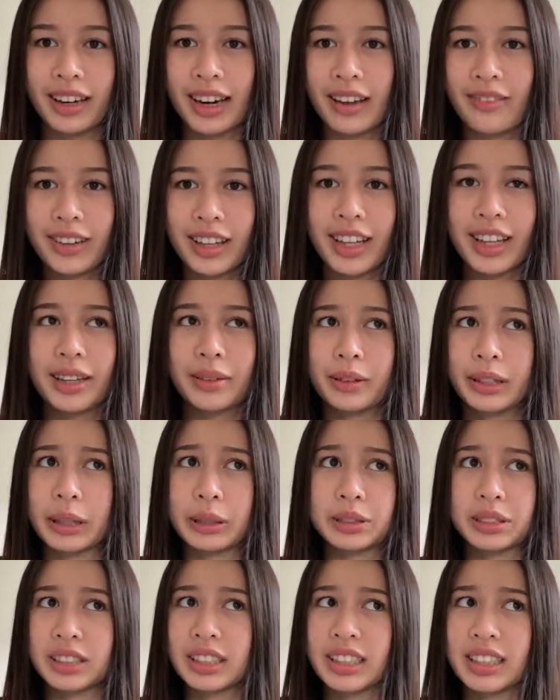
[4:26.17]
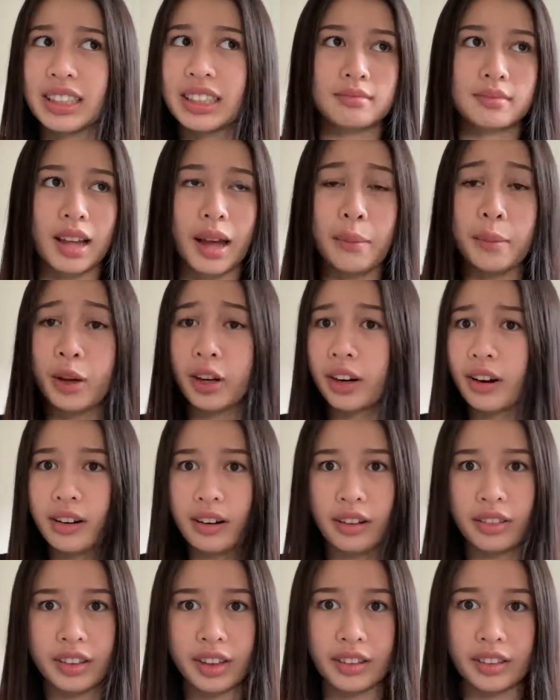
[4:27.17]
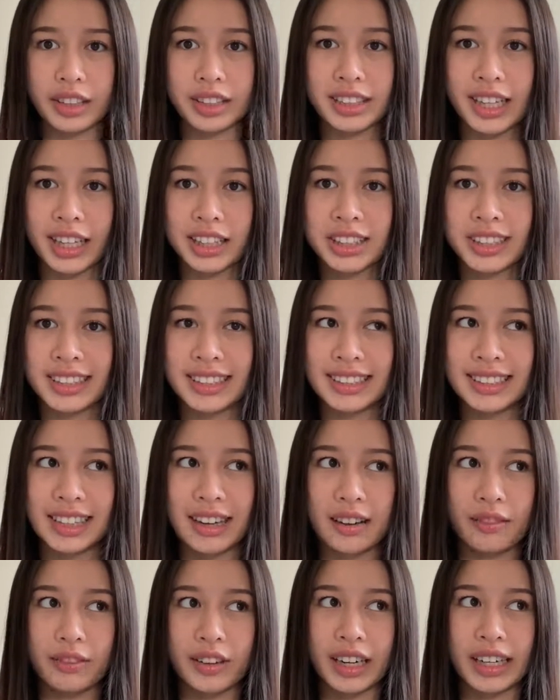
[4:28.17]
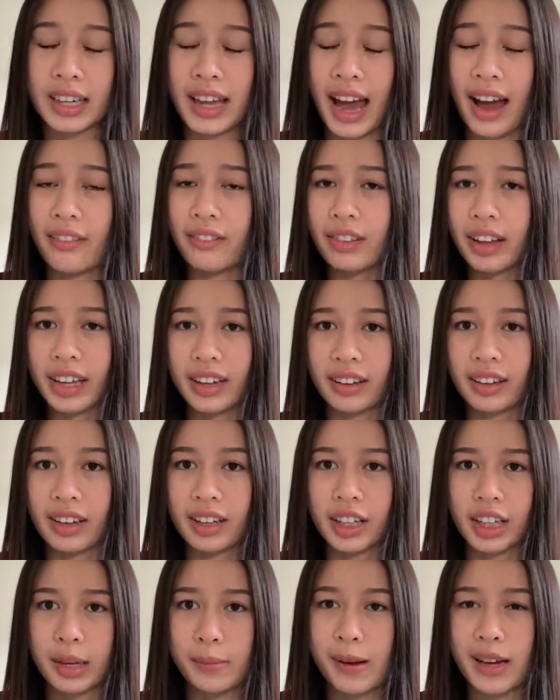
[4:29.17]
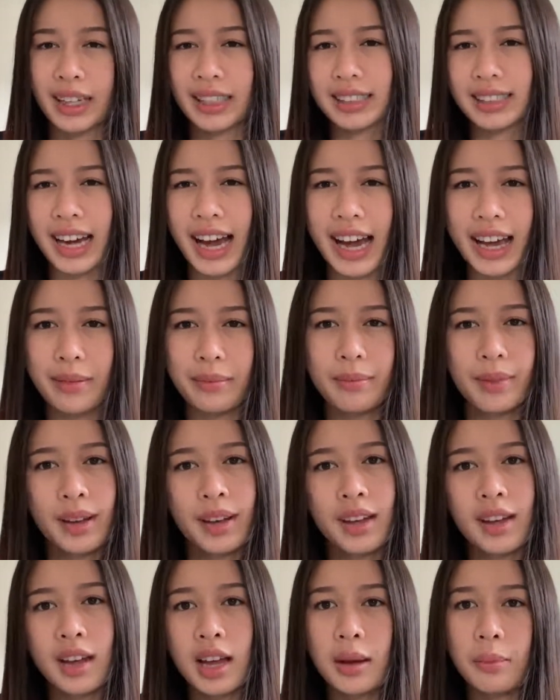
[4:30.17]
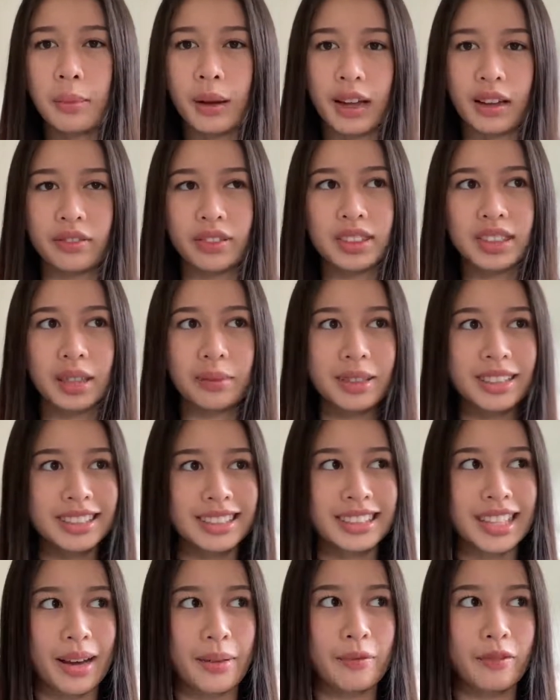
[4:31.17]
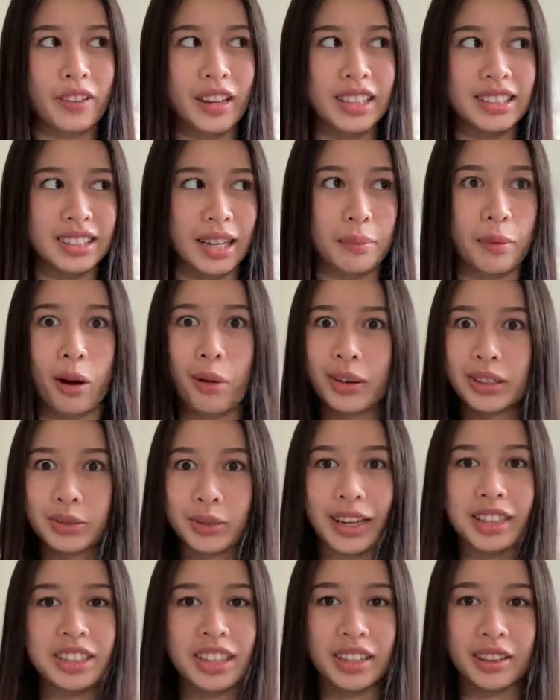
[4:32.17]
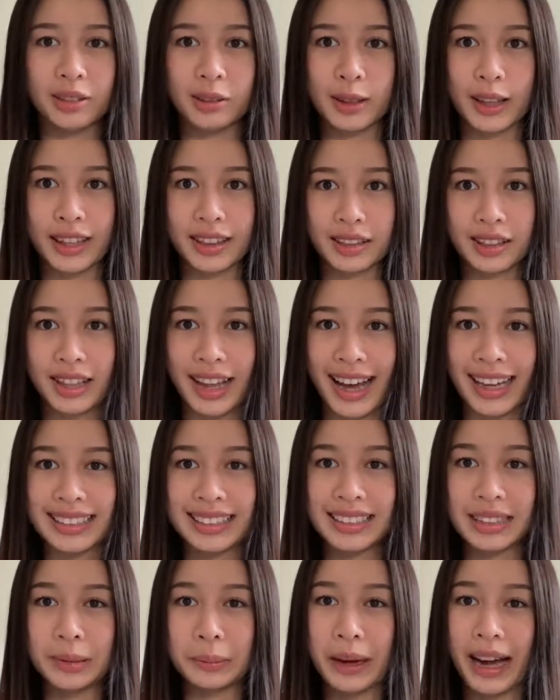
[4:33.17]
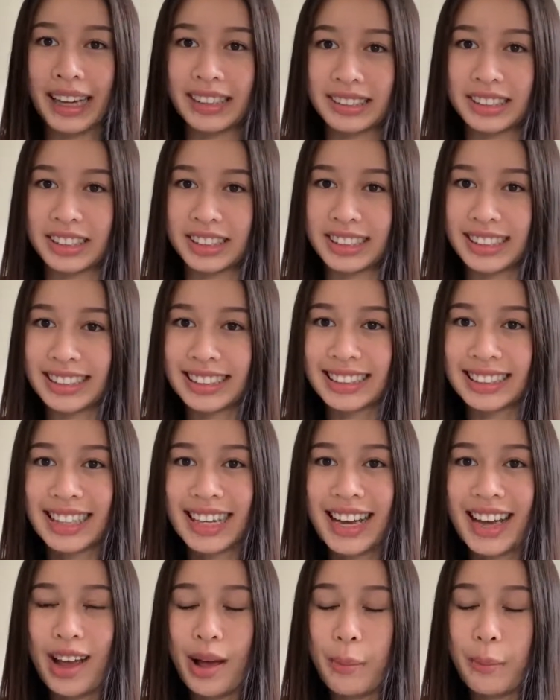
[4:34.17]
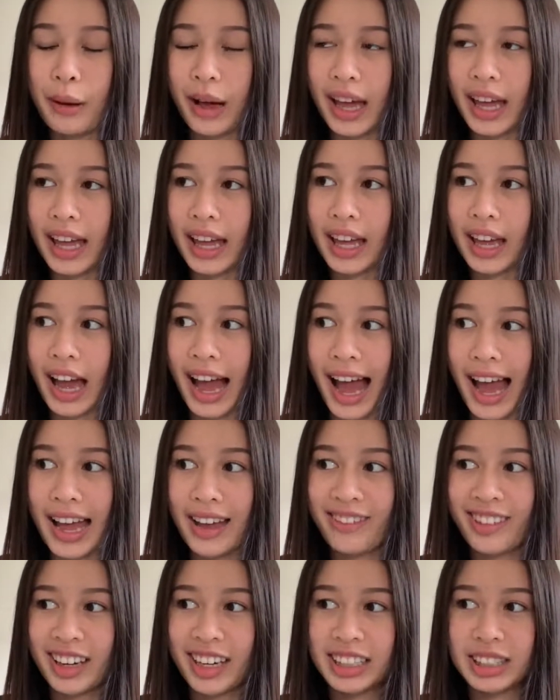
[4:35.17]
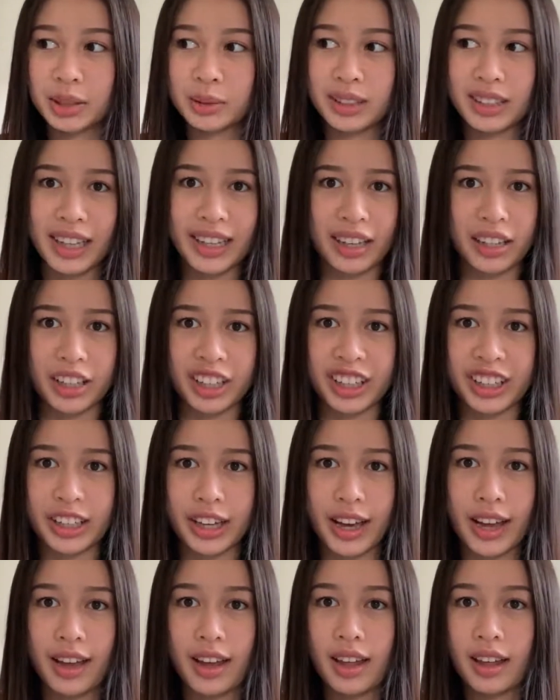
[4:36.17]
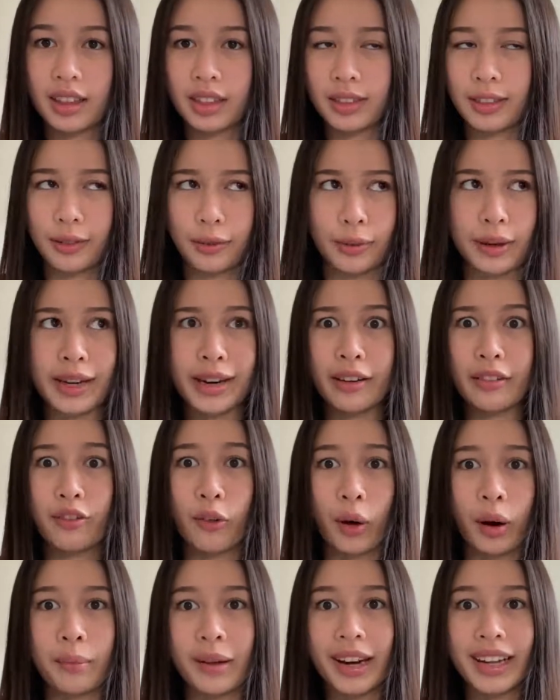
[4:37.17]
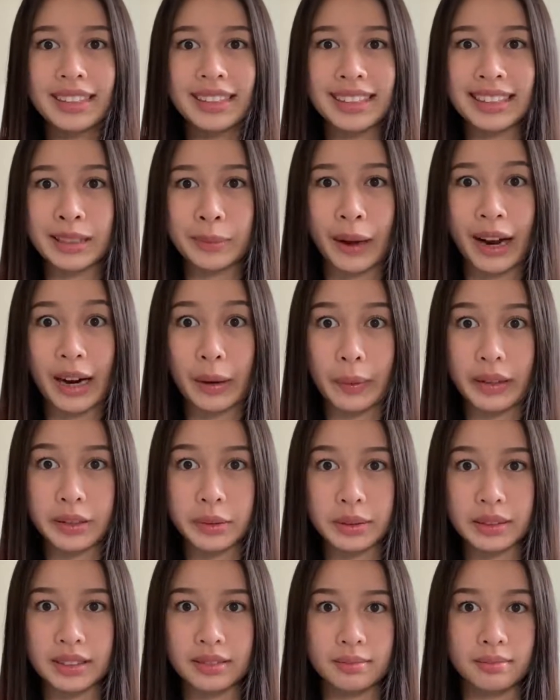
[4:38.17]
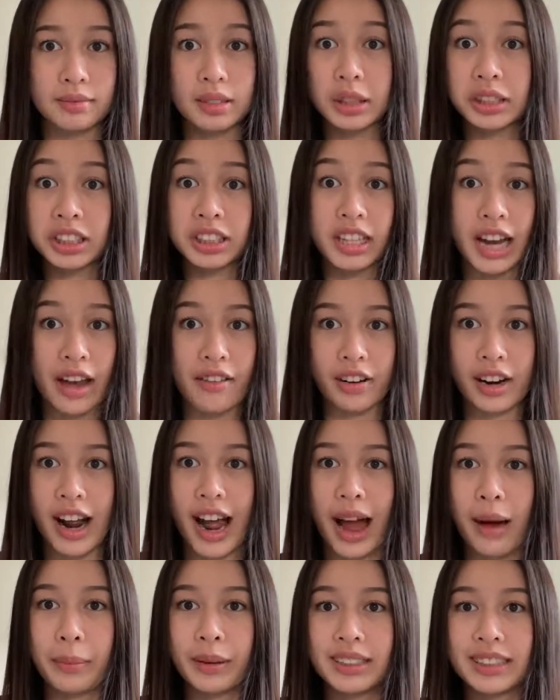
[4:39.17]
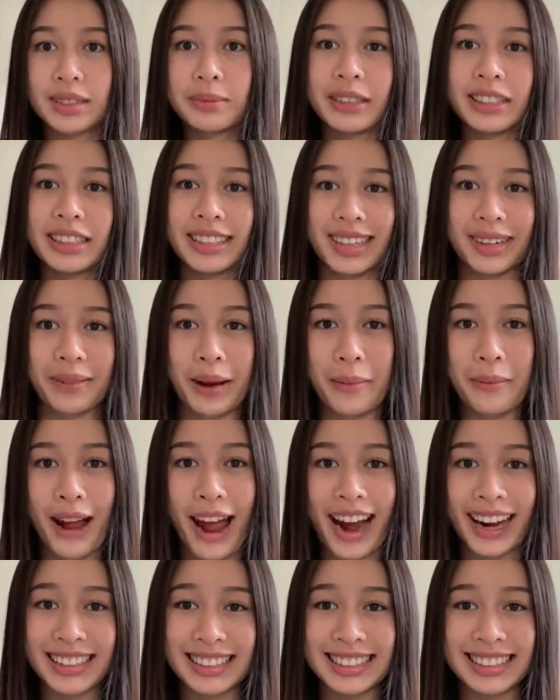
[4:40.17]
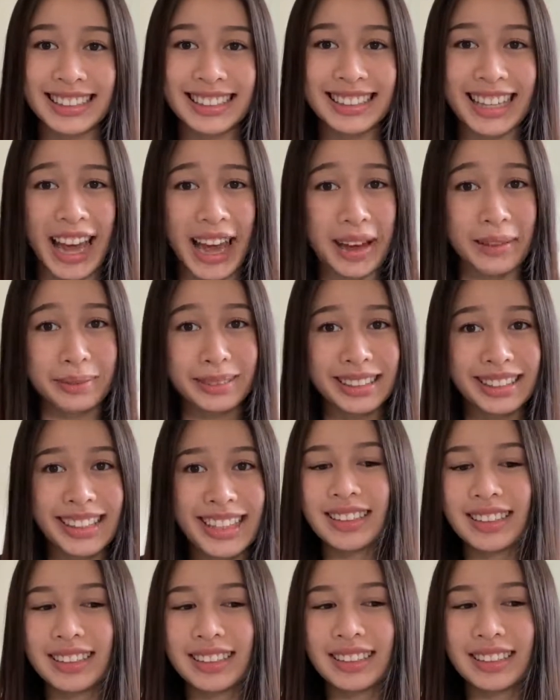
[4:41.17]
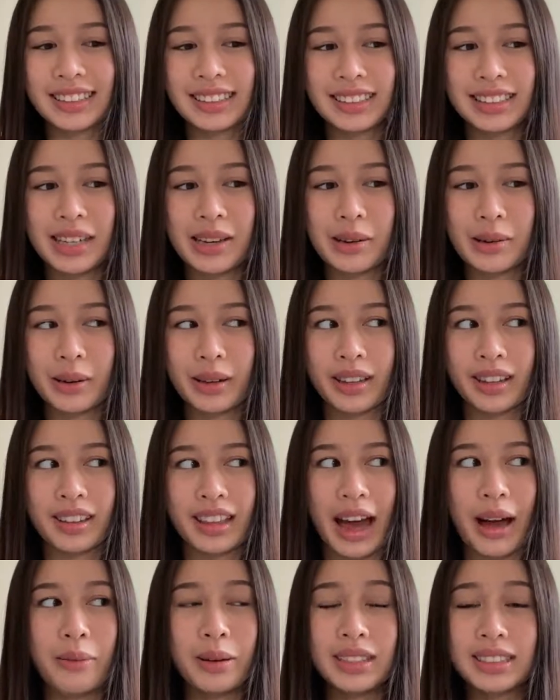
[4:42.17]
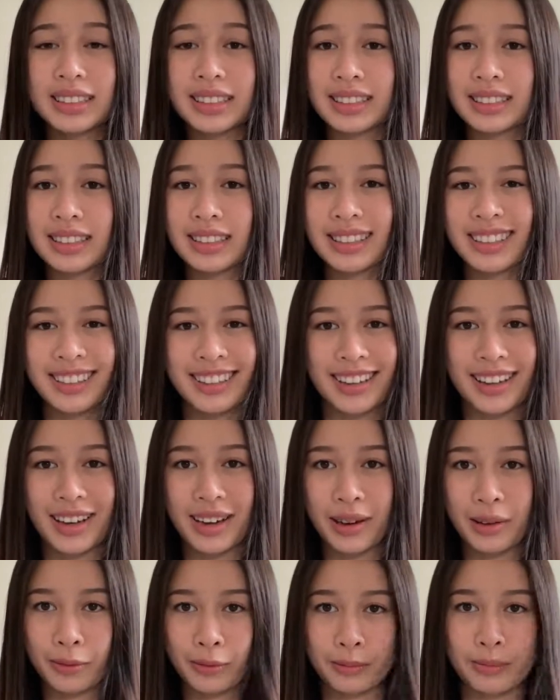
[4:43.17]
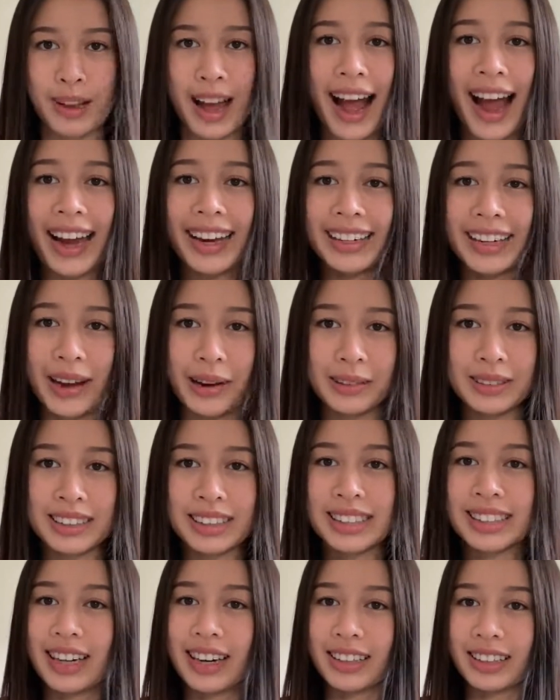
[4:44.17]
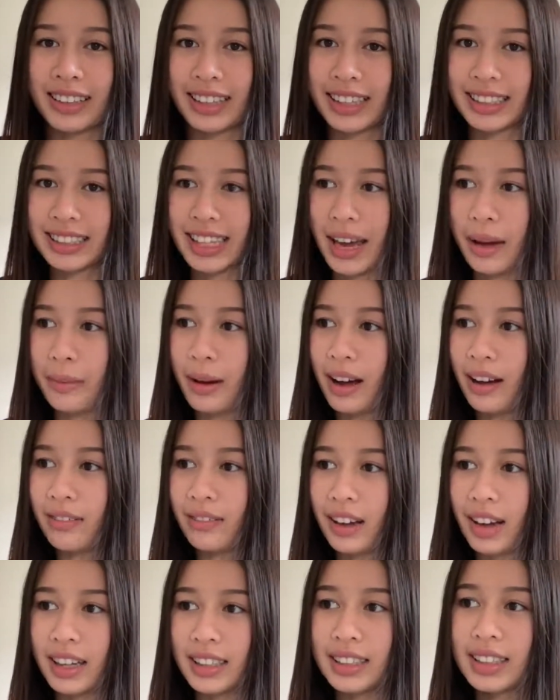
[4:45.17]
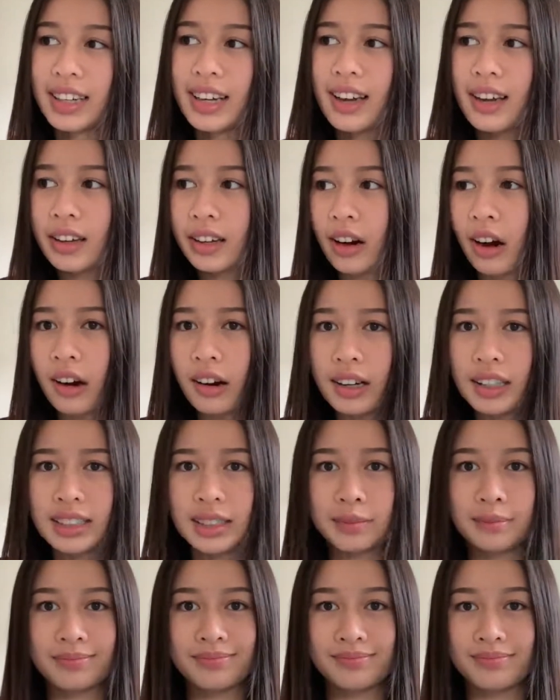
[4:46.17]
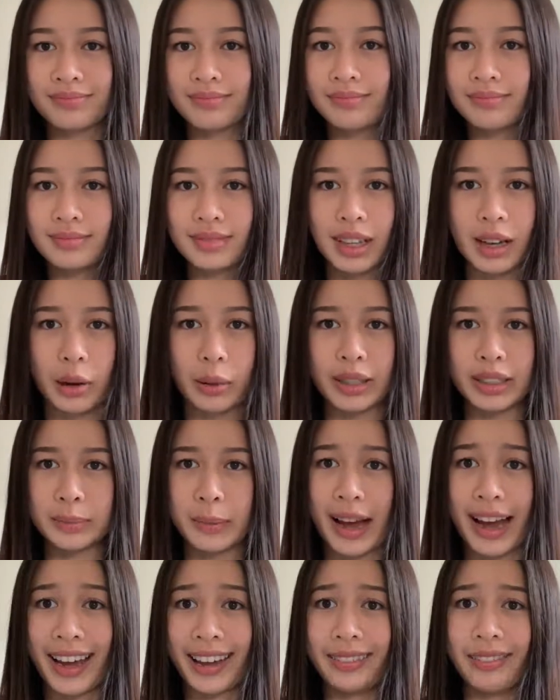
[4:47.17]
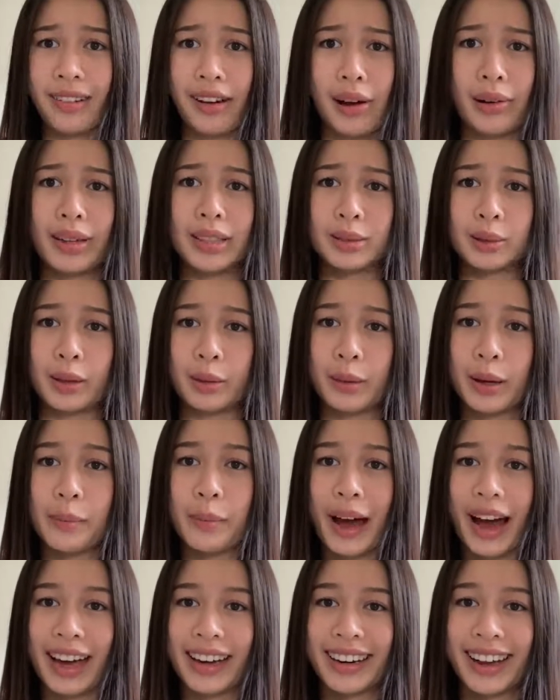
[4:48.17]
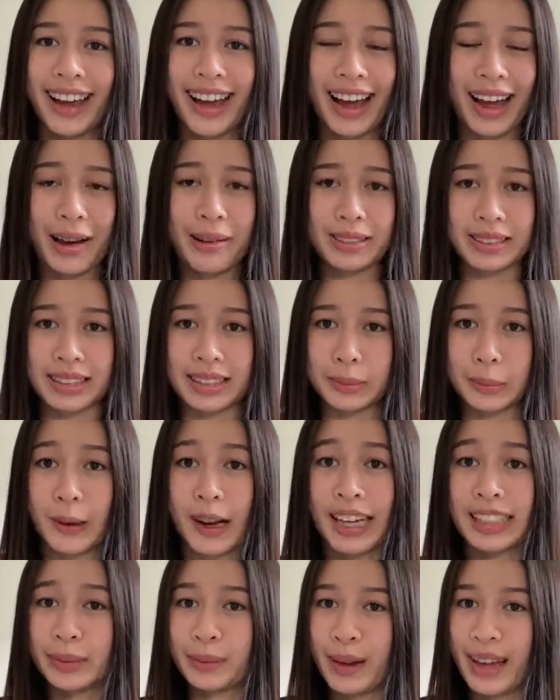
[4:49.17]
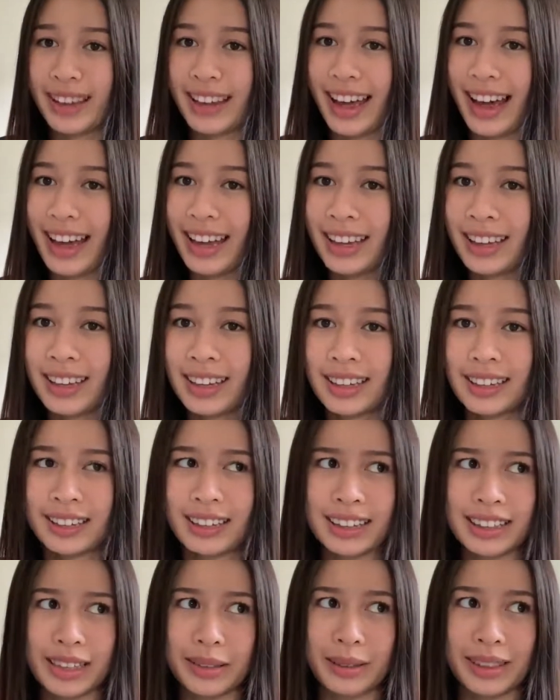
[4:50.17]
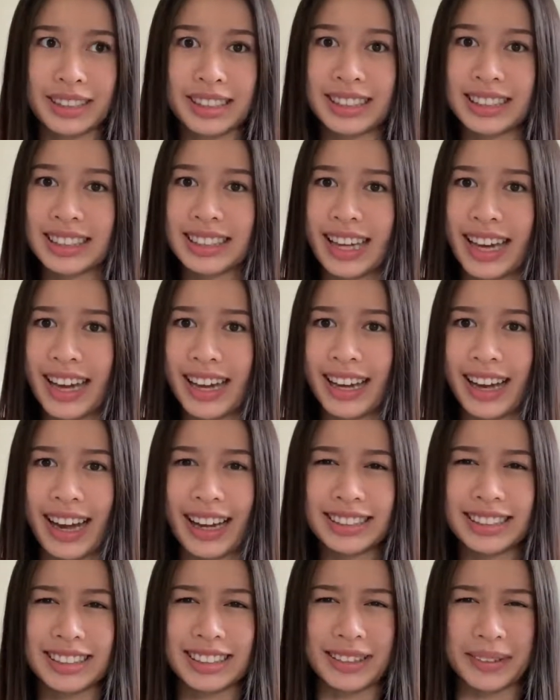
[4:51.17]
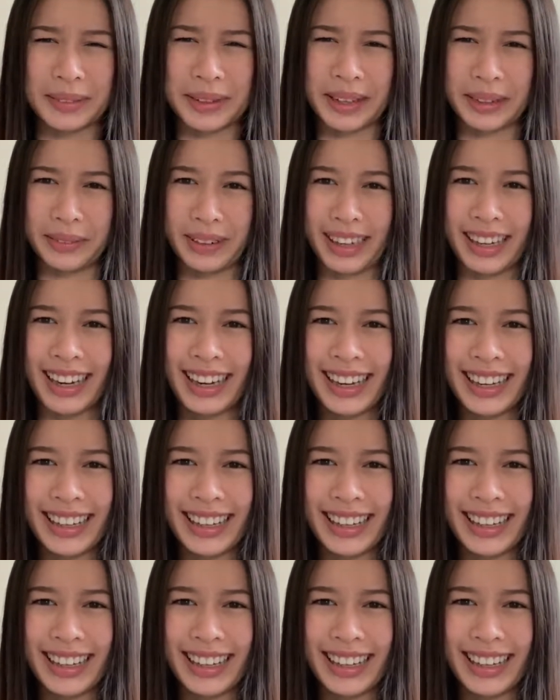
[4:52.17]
I feel like usually I'm good on all the other sections. I'll and have like a good amount of time but for some reason chem phys i'm always rushing through like the last two passages but i finished with like a good three or four minutes to spare which was which never happened to me during my practice exams so that was a high note to start the exam off on cars always bad always will be bad i wasn't surprised by that nothing much to say i just don't like reading